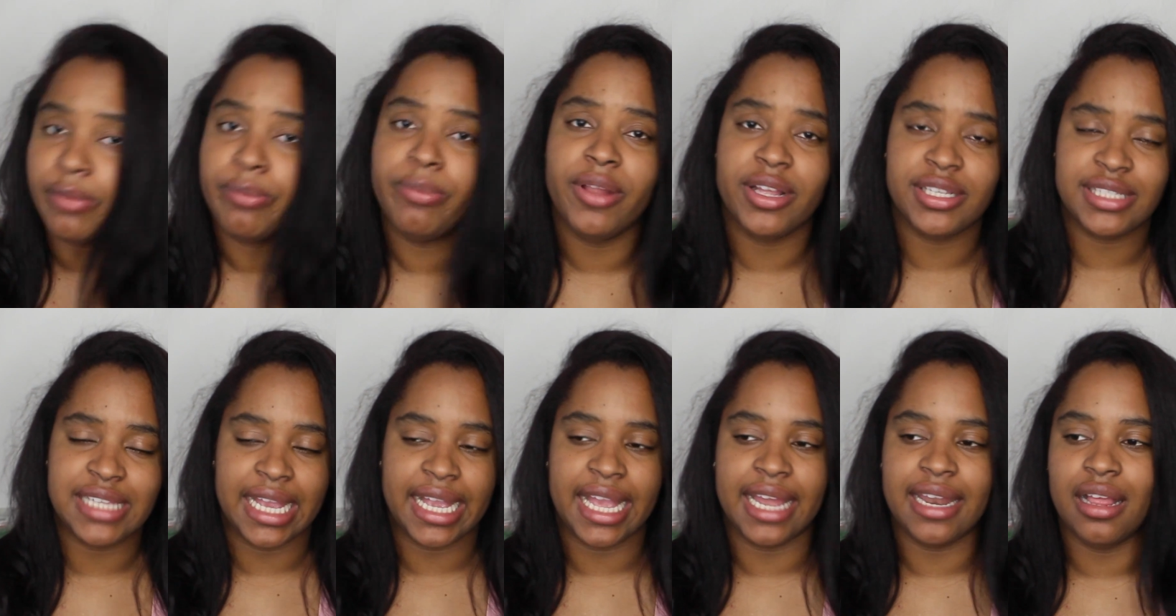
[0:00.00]

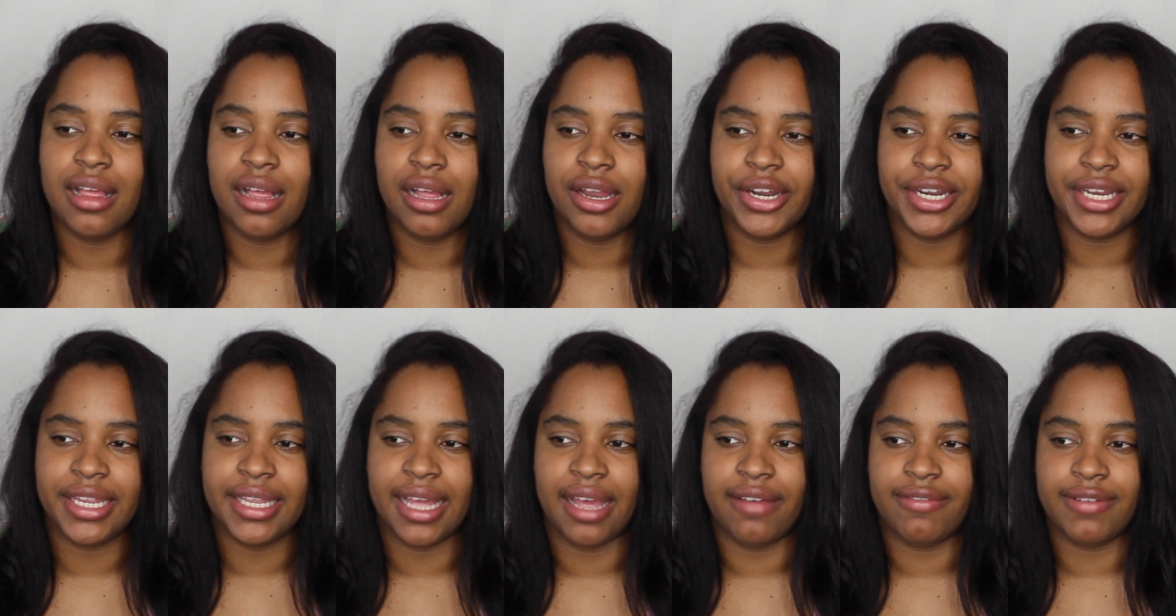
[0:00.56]
Plus, I kind of
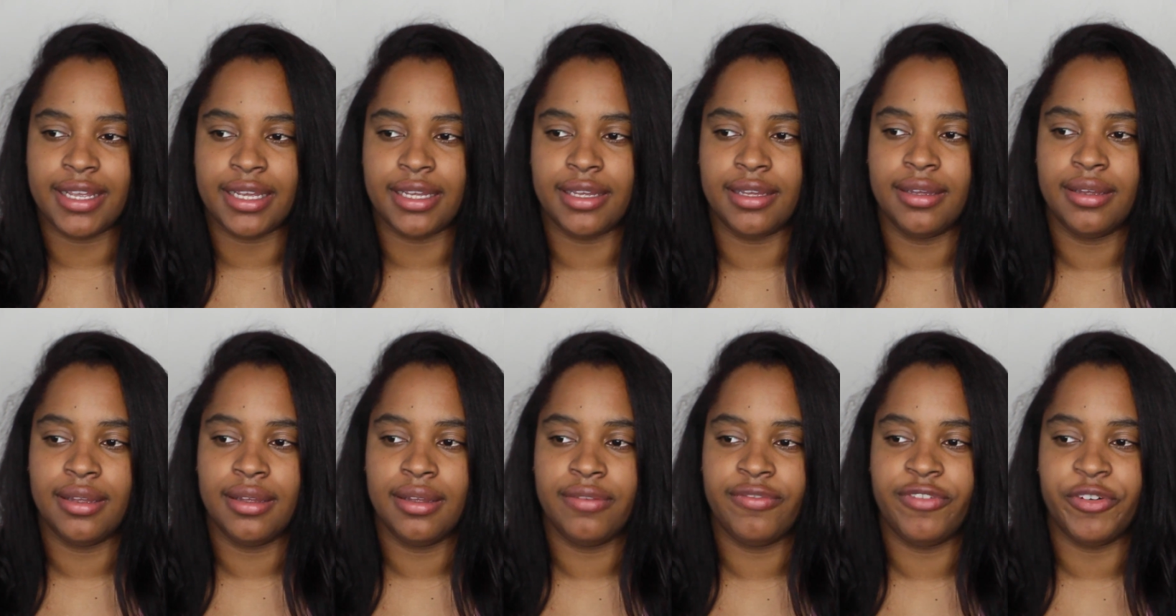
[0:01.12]
already have, like,
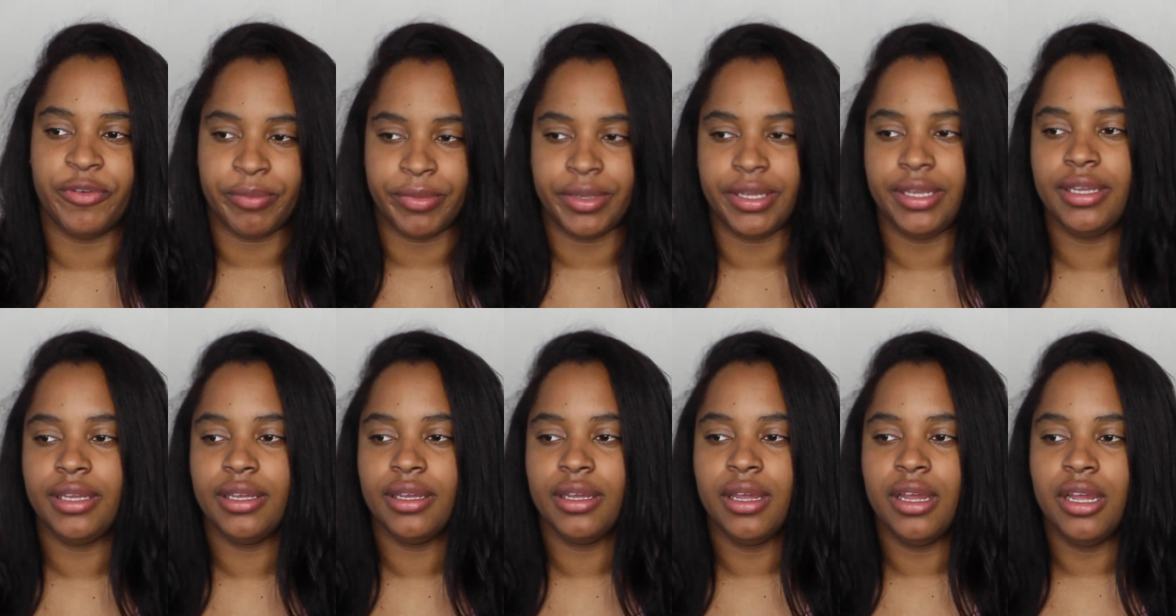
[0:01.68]
for
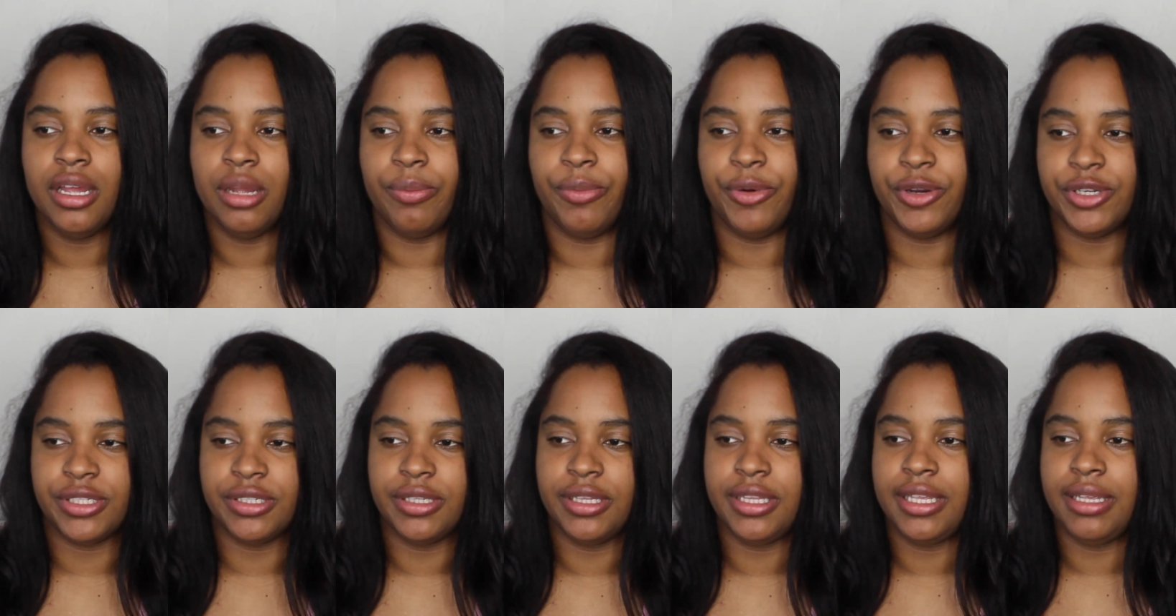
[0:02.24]
me
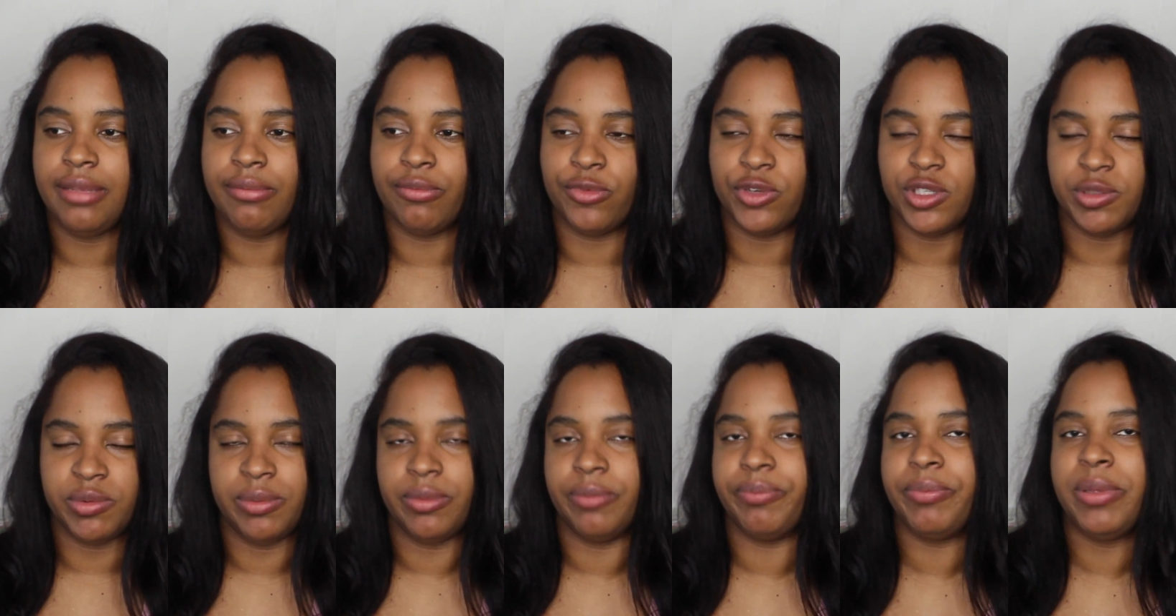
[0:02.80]
personally,
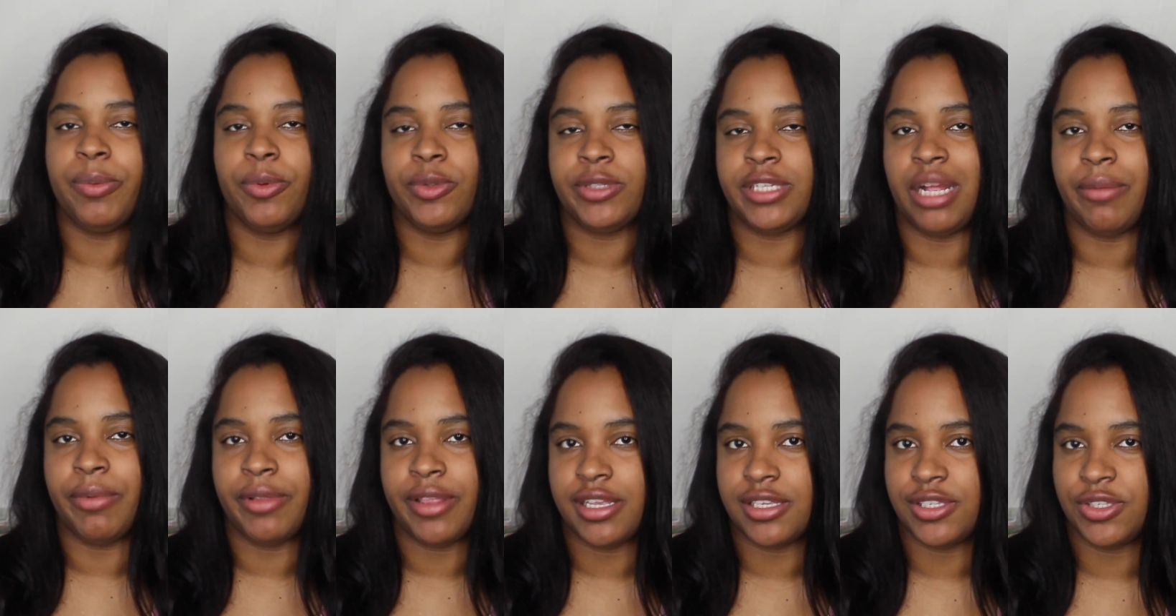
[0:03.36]
most pe people
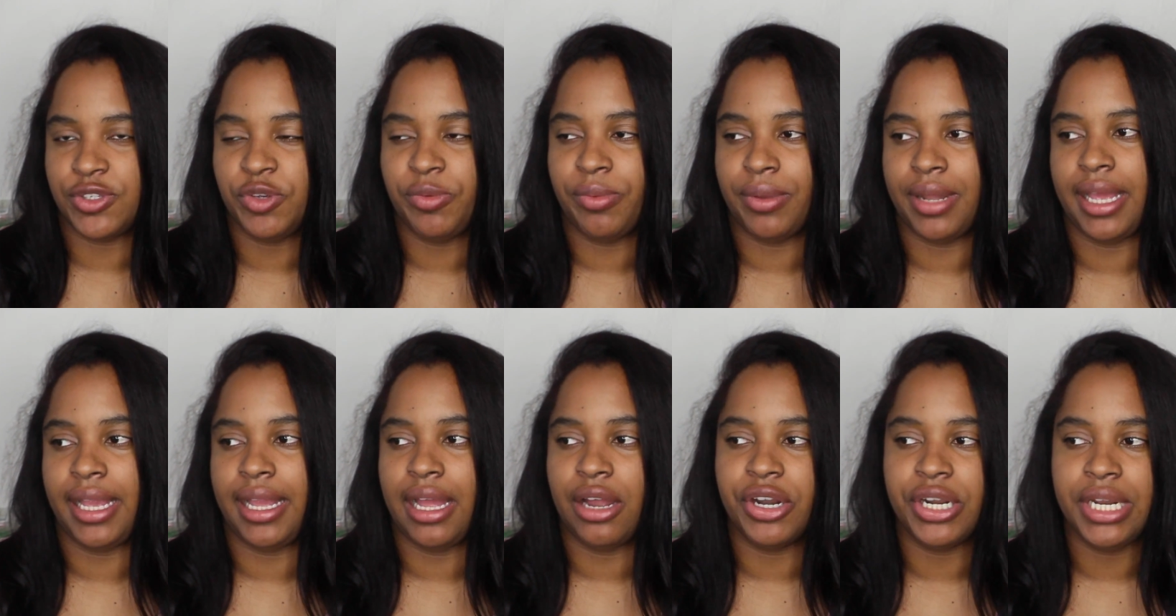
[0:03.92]
tell me this too, but
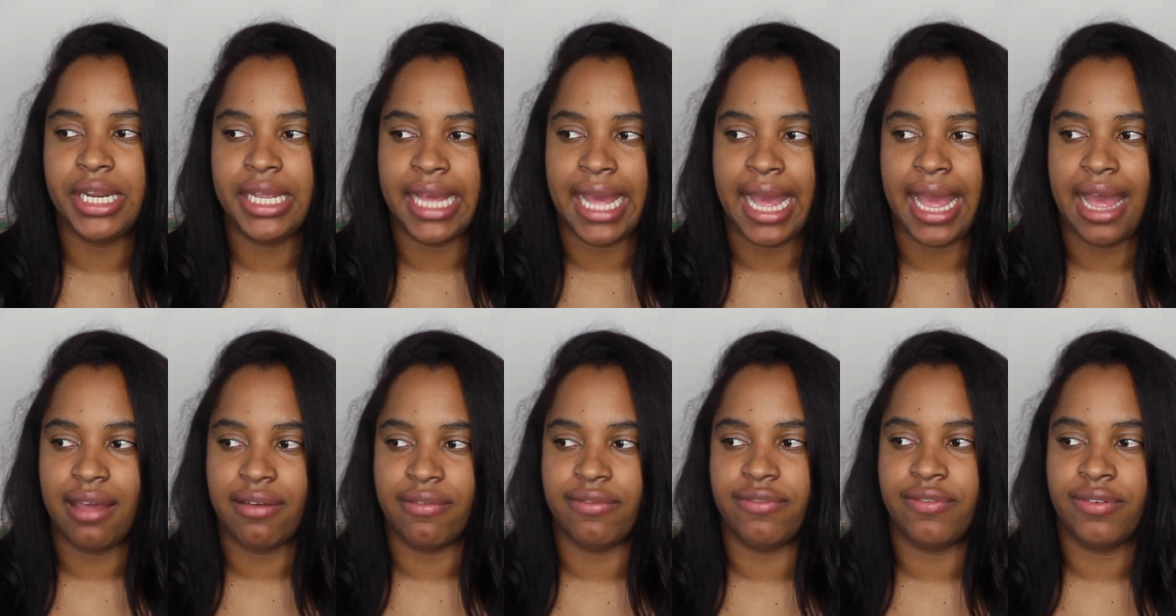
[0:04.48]
like I already
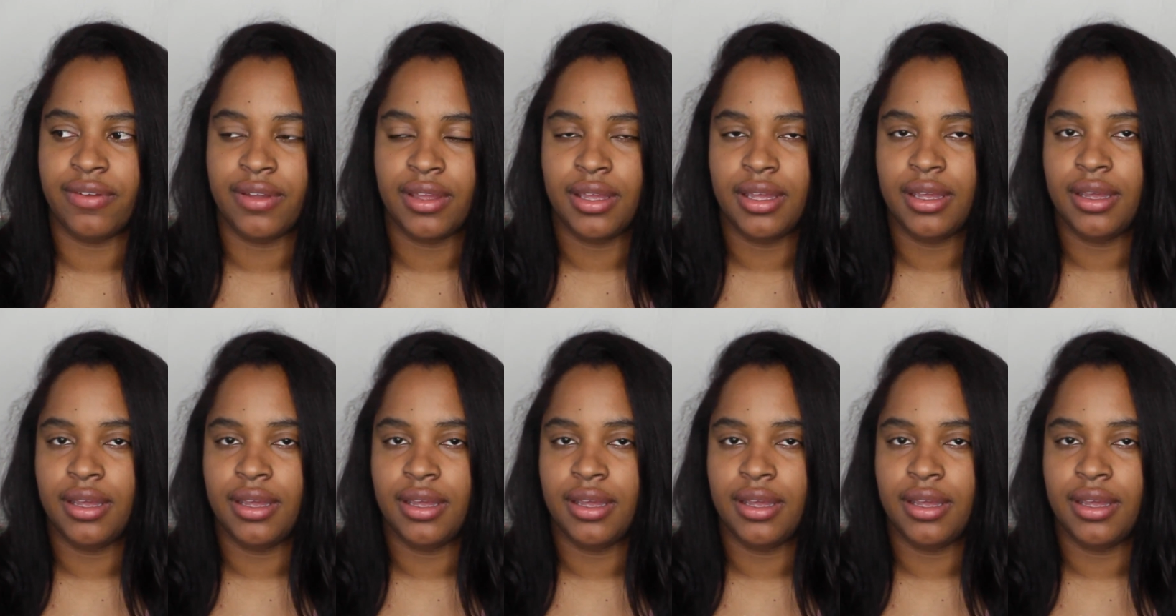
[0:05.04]
have